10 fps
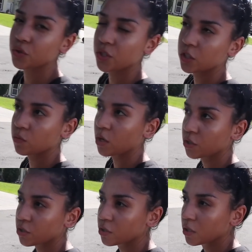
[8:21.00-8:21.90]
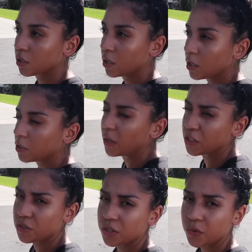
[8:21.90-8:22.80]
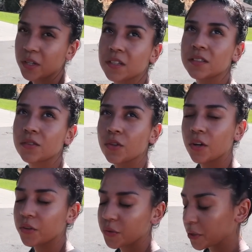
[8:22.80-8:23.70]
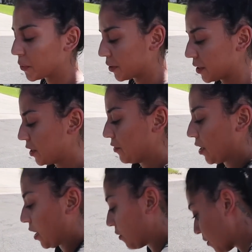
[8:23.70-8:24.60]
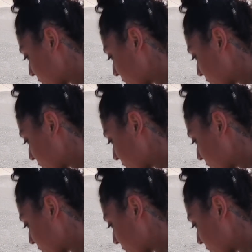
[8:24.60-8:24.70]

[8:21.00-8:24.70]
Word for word: six washers. No, actually three, because the other three don't, they didn't even count.